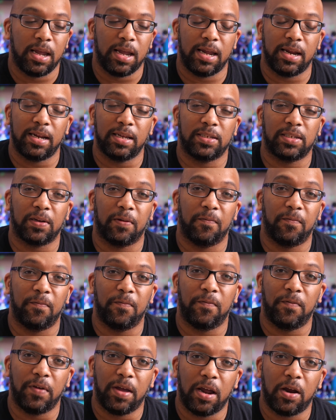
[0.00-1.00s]
It is a
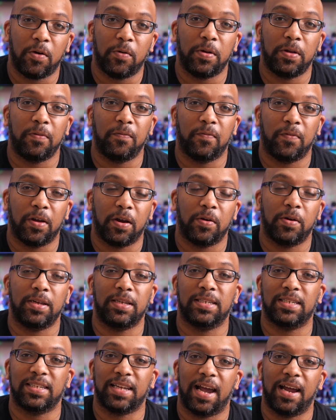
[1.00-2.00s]
very, very
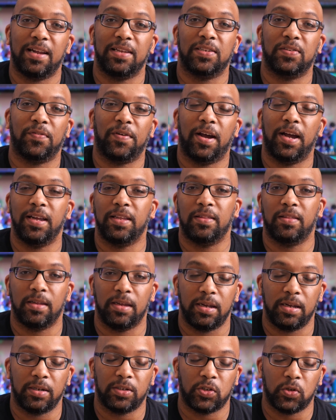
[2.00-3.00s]
satisfying
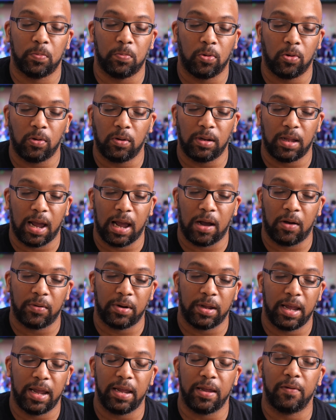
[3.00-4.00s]
thing to pull
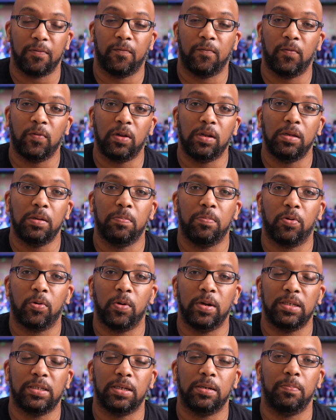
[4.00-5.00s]
out a fully
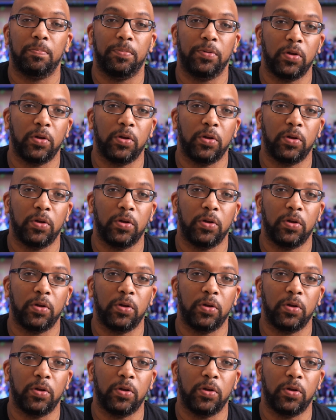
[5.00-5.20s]
printed,